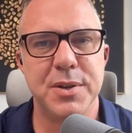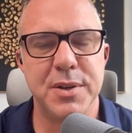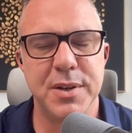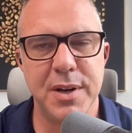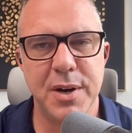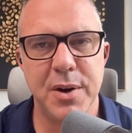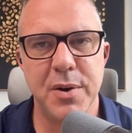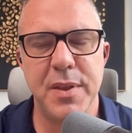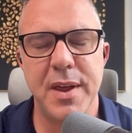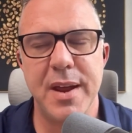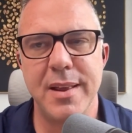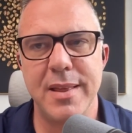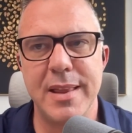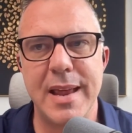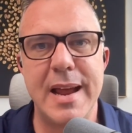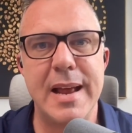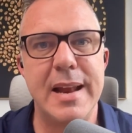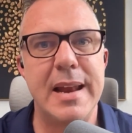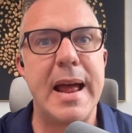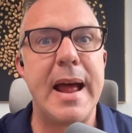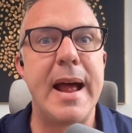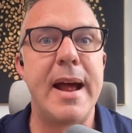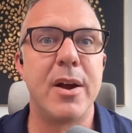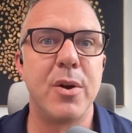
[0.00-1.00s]
They had
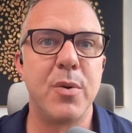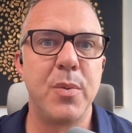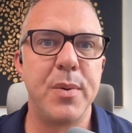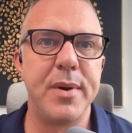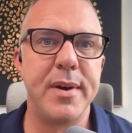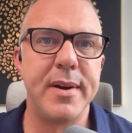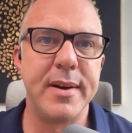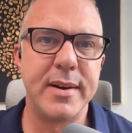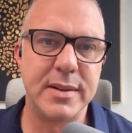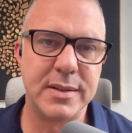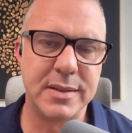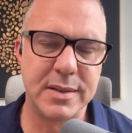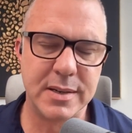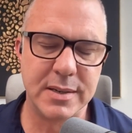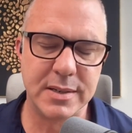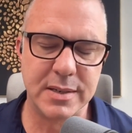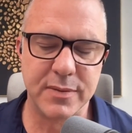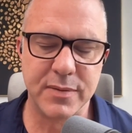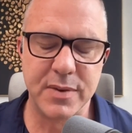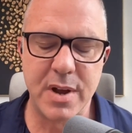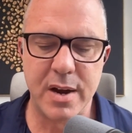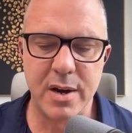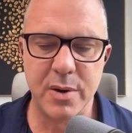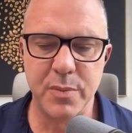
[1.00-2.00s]
to acquiesce, because if
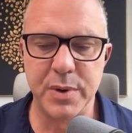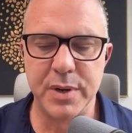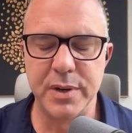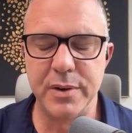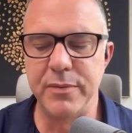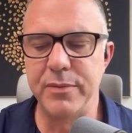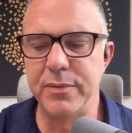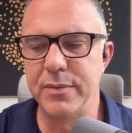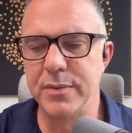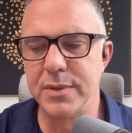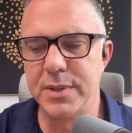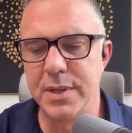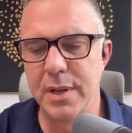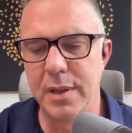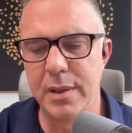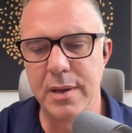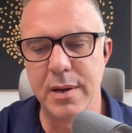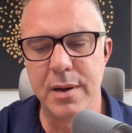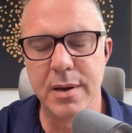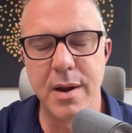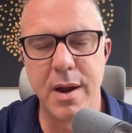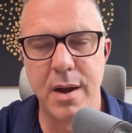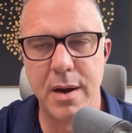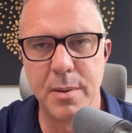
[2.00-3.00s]
not, it would have sent the
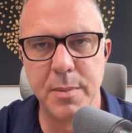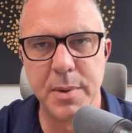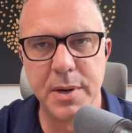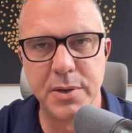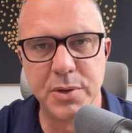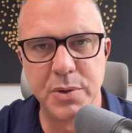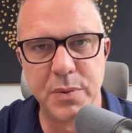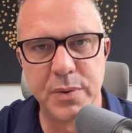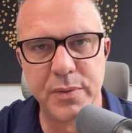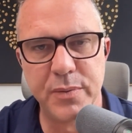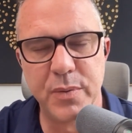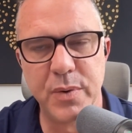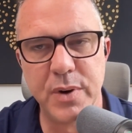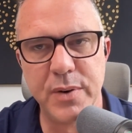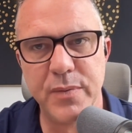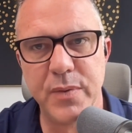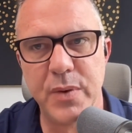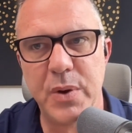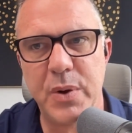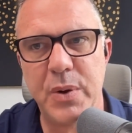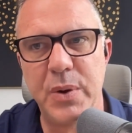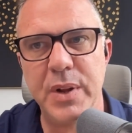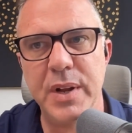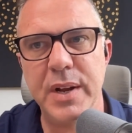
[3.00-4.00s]
economy into a free
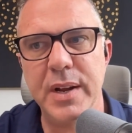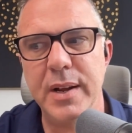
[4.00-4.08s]
fall.